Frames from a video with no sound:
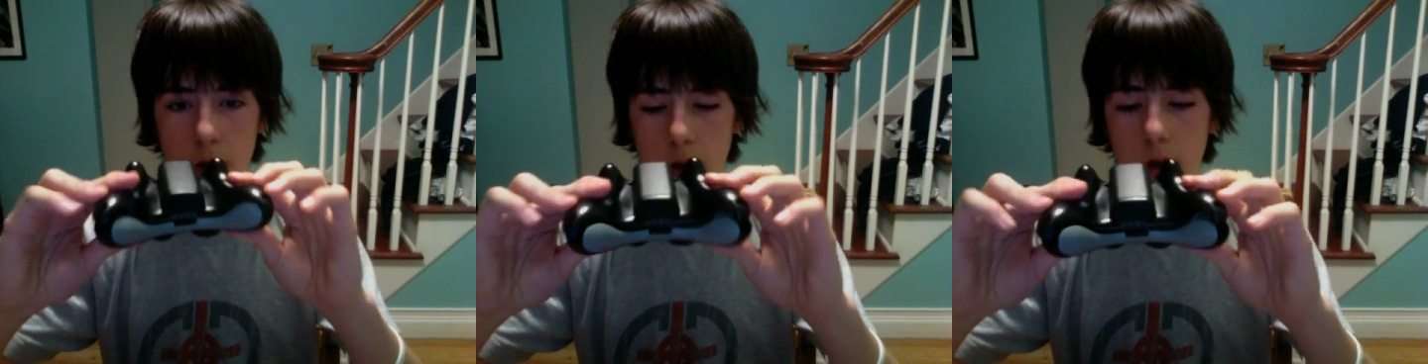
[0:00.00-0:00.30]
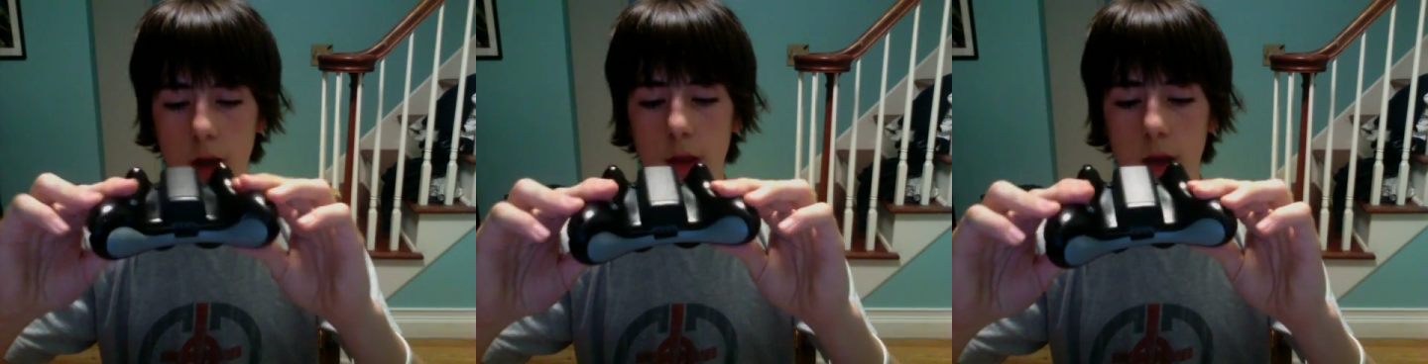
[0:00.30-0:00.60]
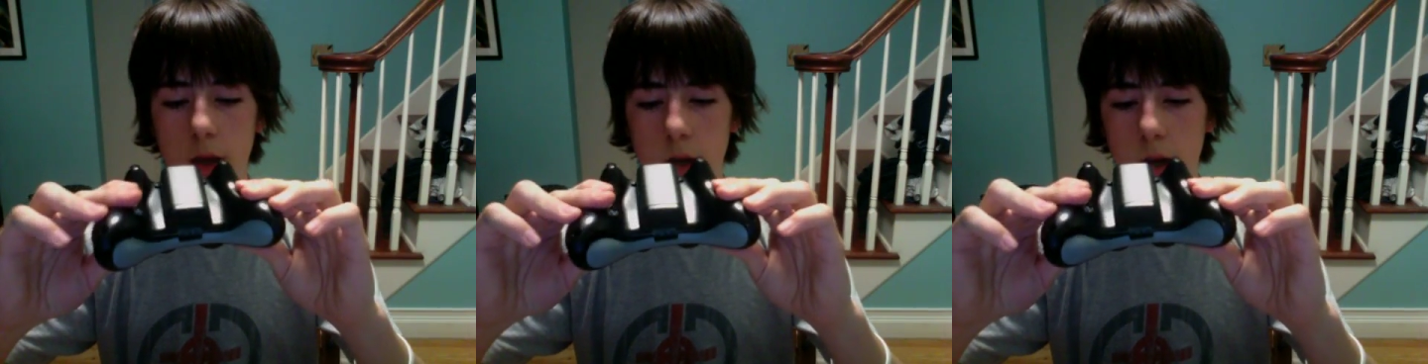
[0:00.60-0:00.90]
and
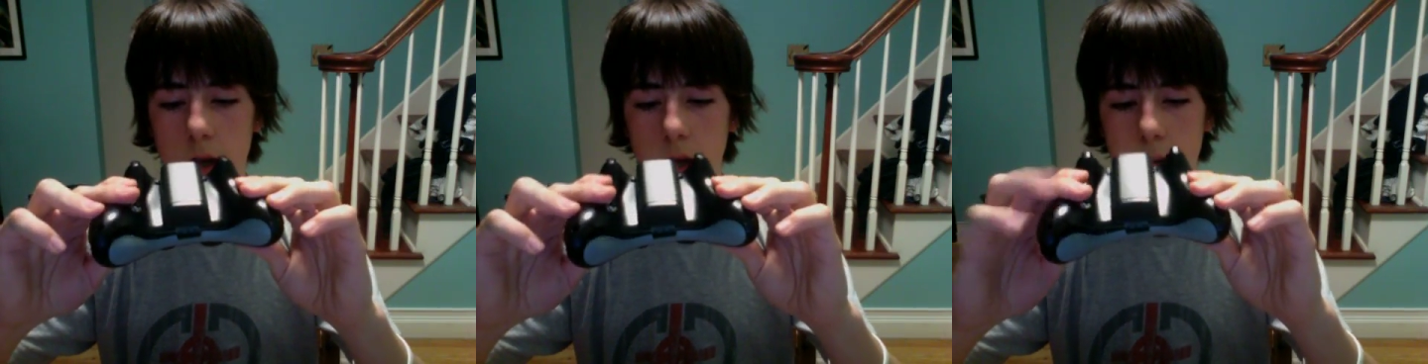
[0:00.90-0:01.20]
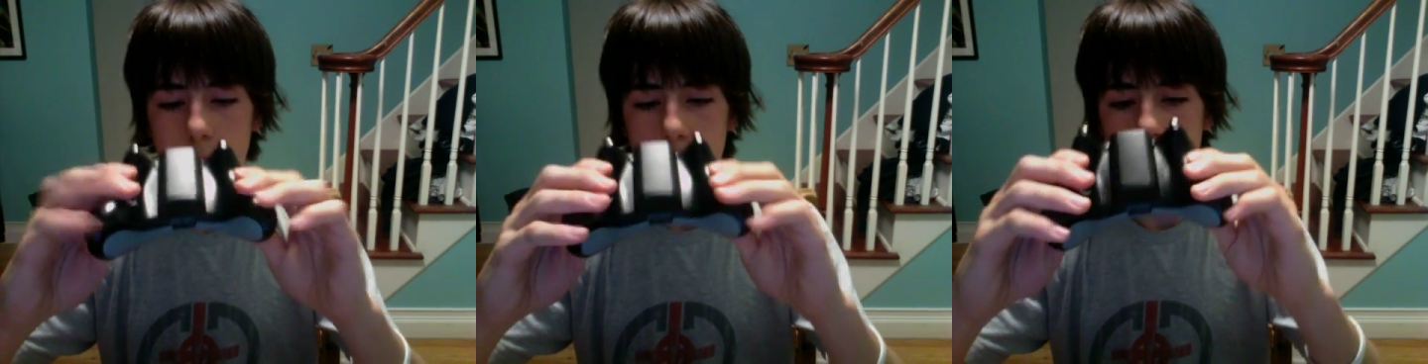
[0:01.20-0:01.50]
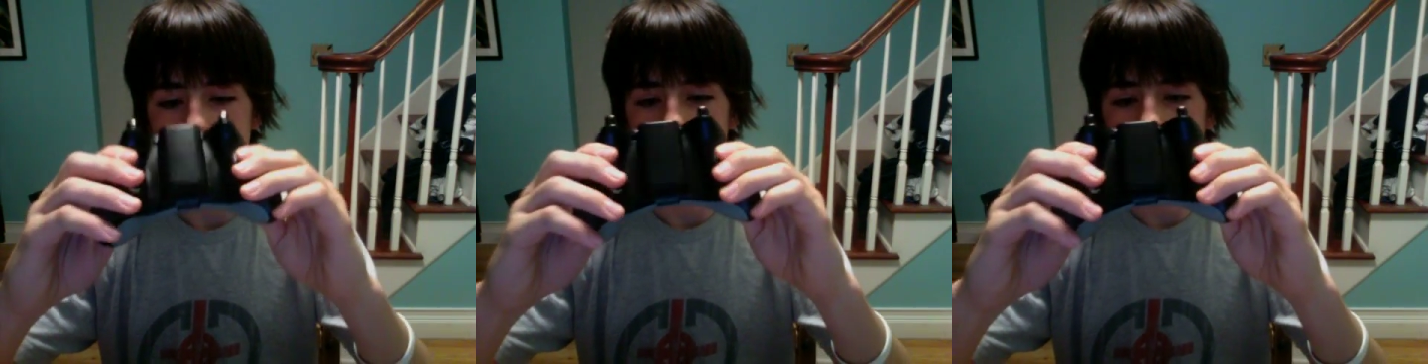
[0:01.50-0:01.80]
then
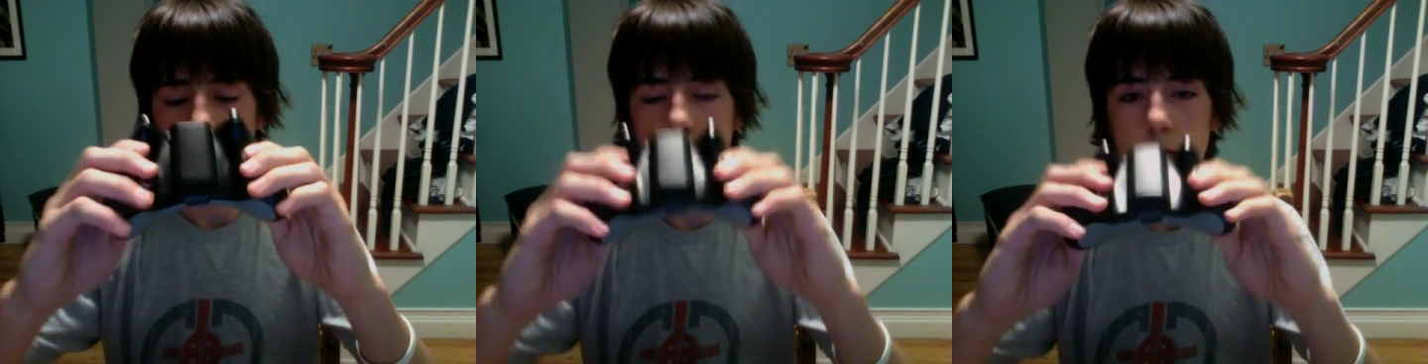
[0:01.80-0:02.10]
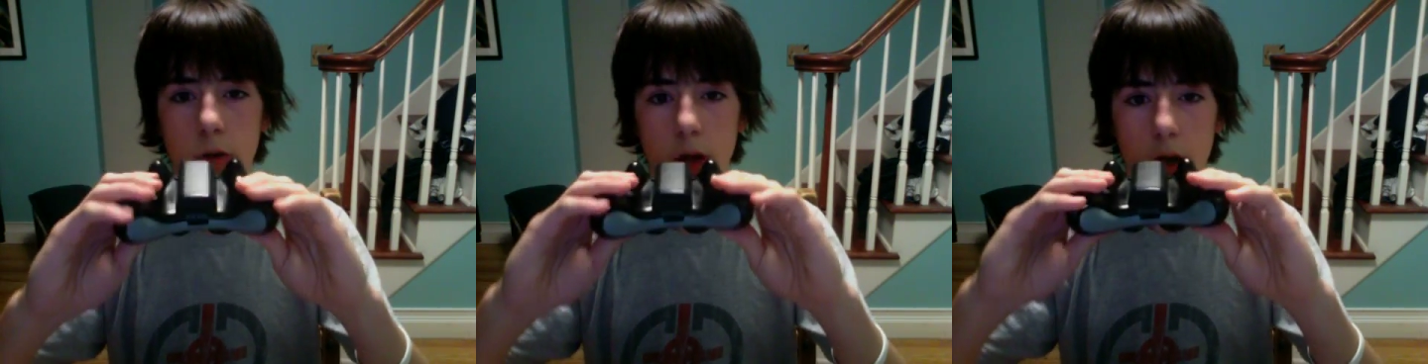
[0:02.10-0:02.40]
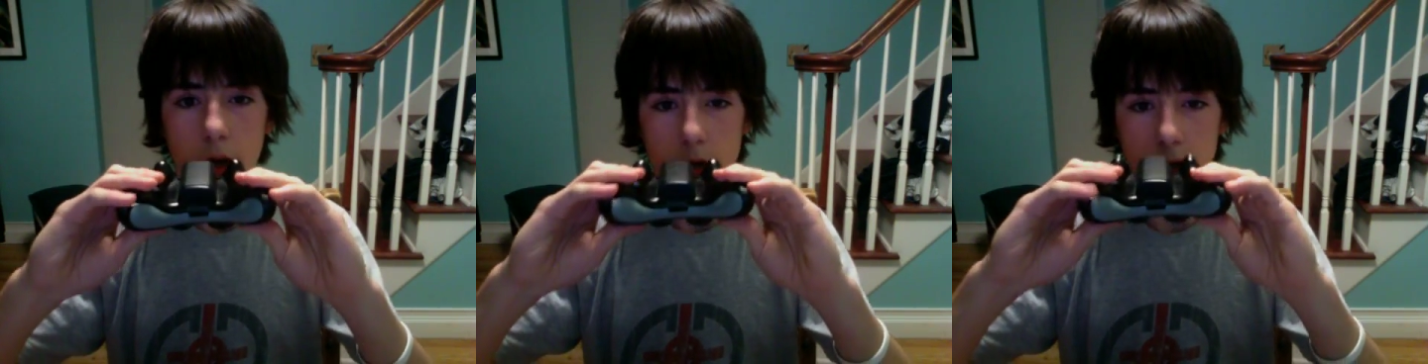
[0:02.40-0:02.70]
screw it in,
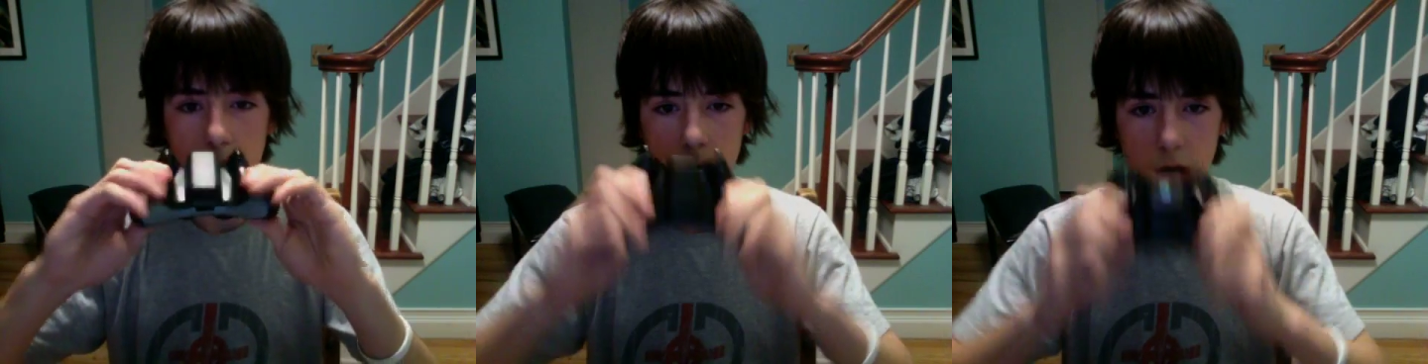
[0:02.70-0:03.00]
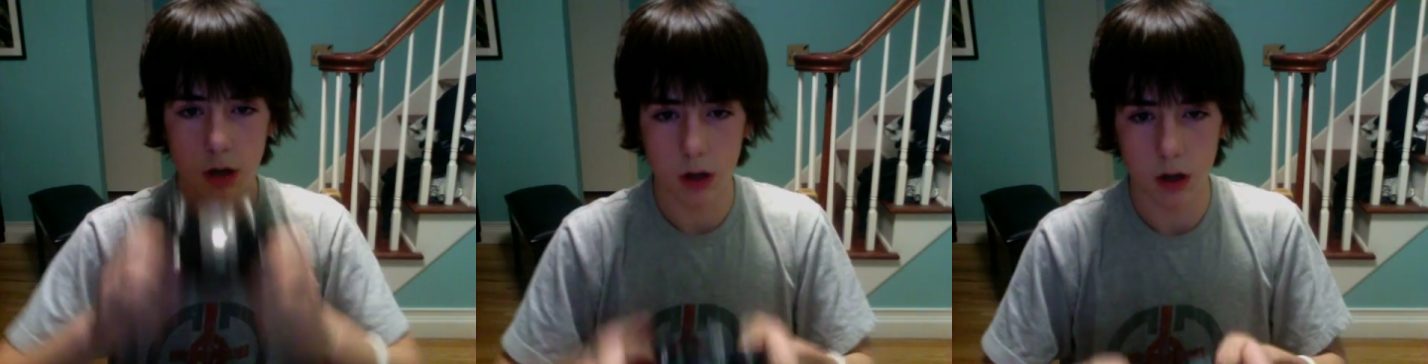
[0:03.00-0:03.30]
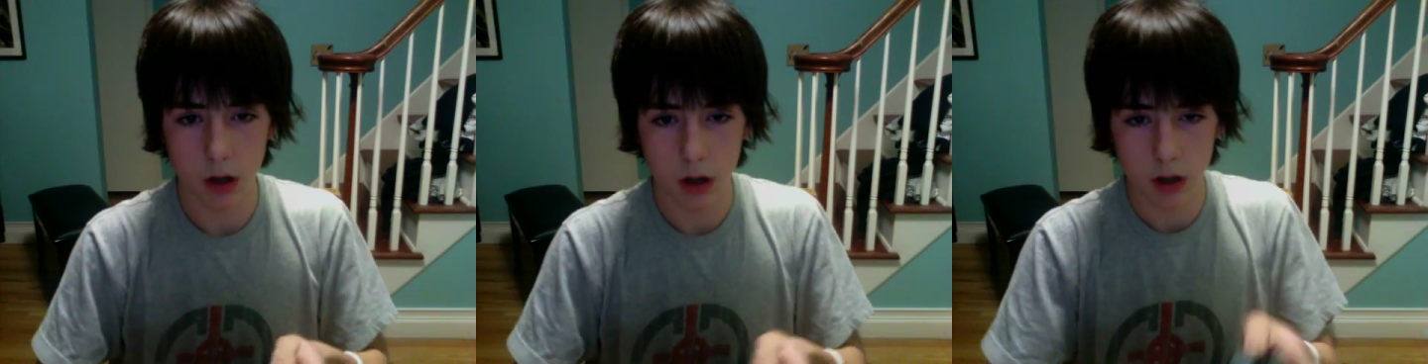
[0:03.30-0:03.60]
and it should work.
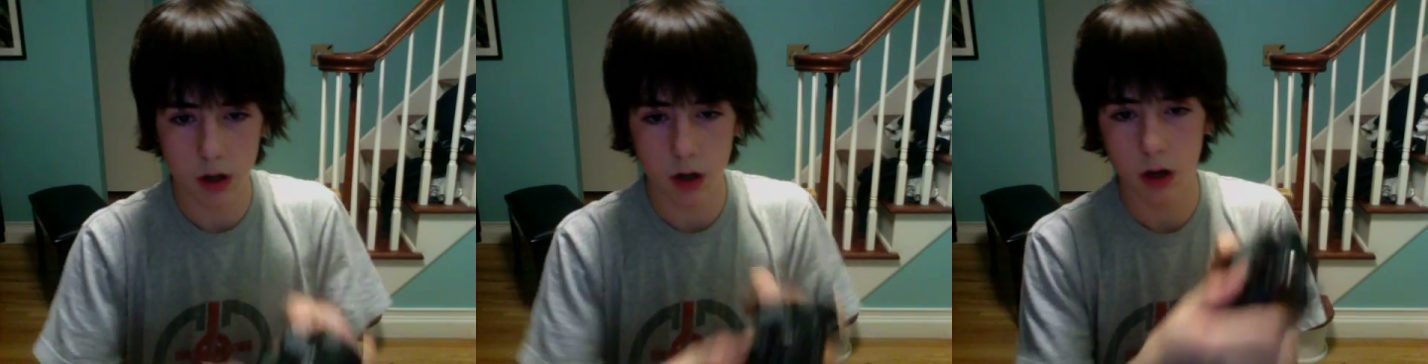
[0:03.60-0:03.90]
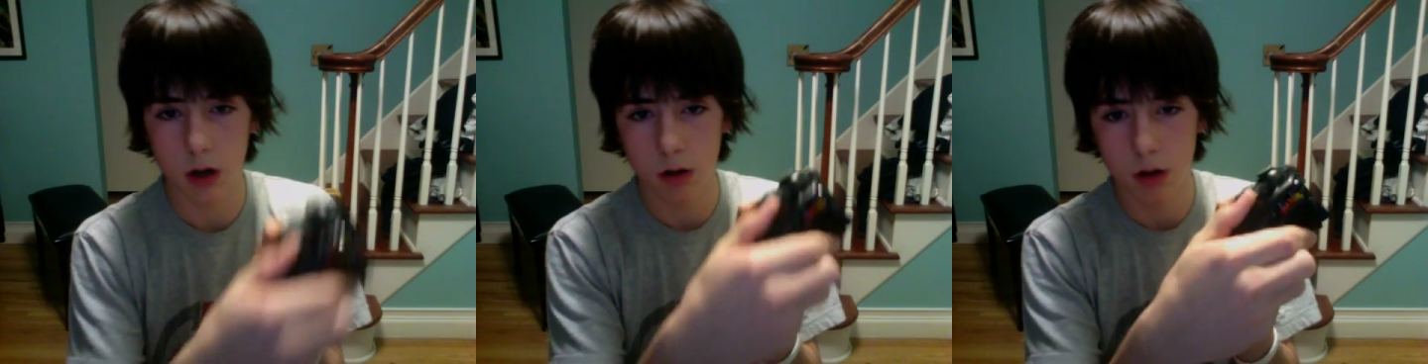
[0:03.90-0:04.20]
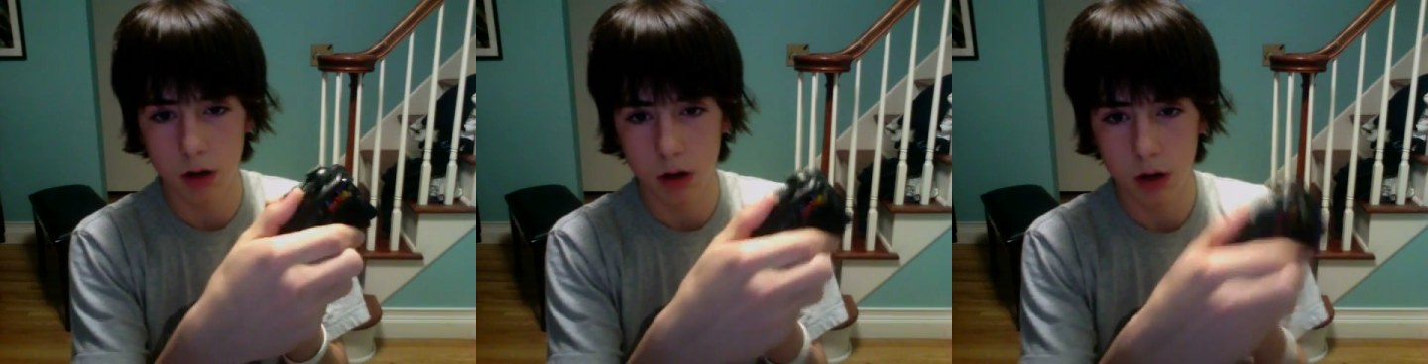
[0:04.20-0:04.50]
There you go.
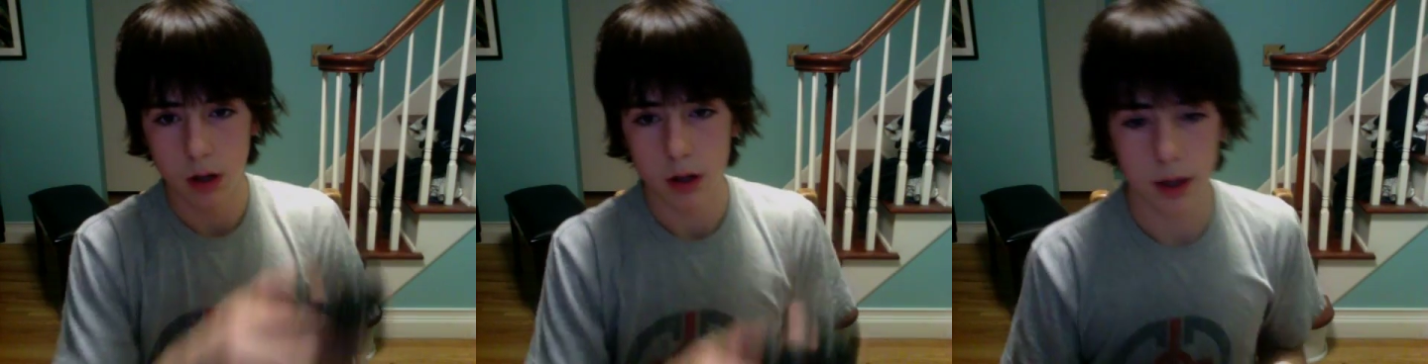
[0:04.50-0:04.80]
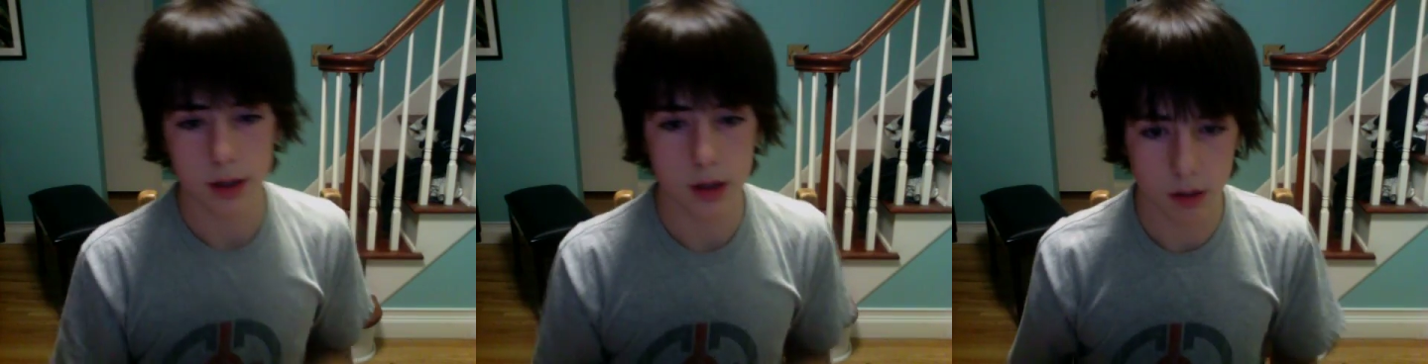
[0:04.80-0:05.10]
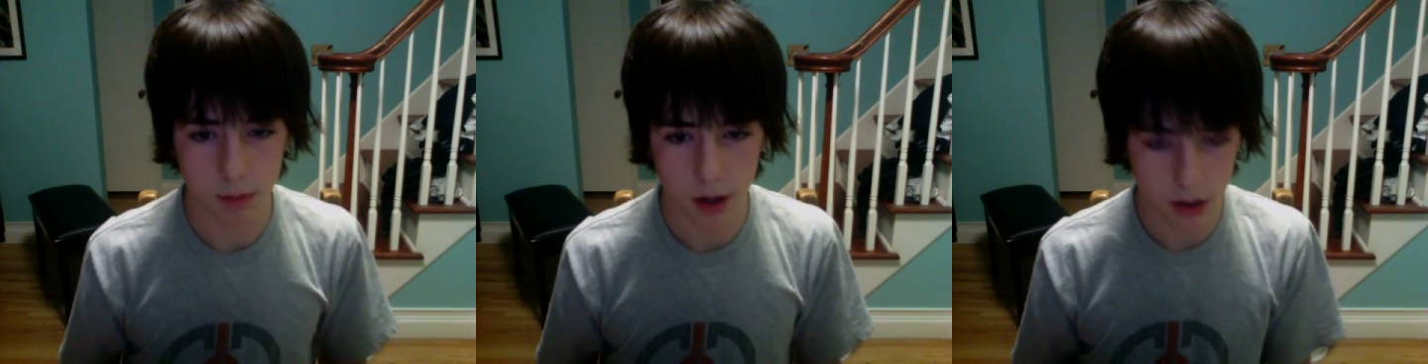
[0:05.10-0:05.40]
That's how to
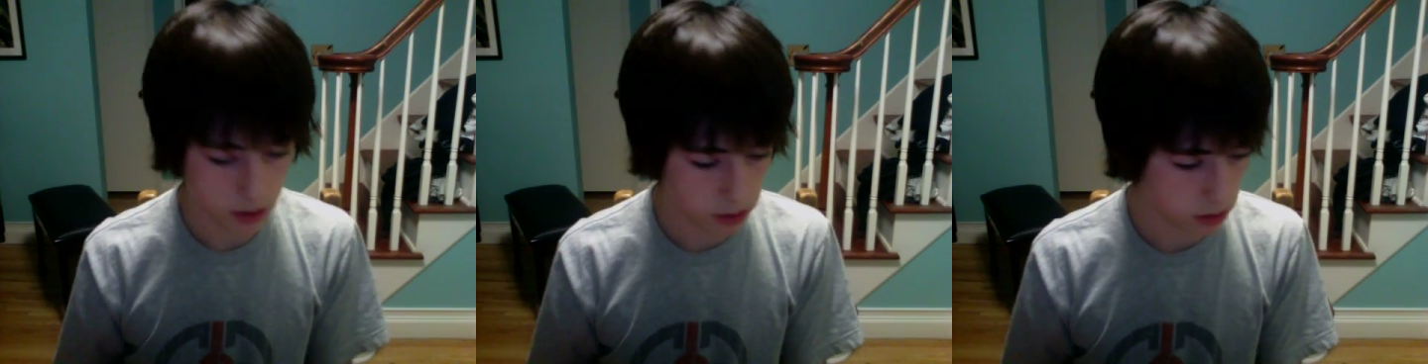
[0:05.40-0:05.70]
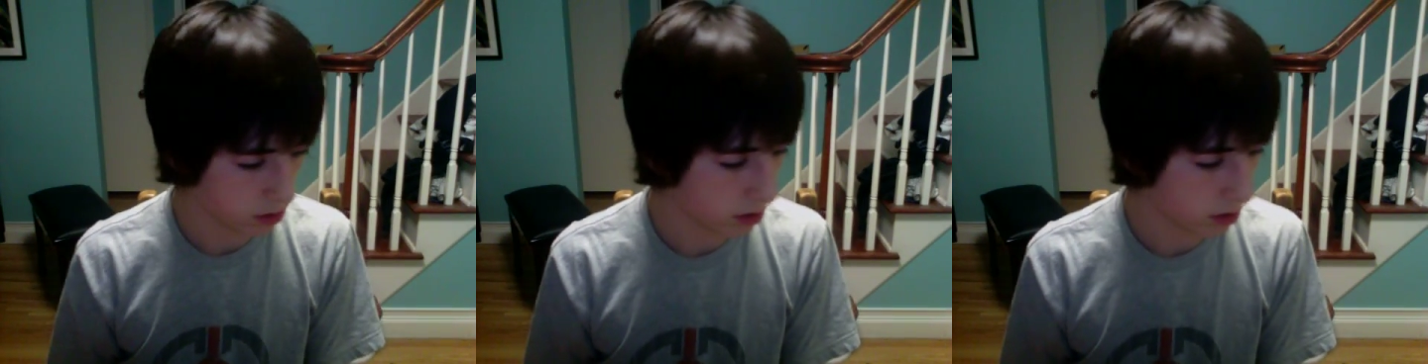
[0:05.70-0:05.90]
mod your controller. And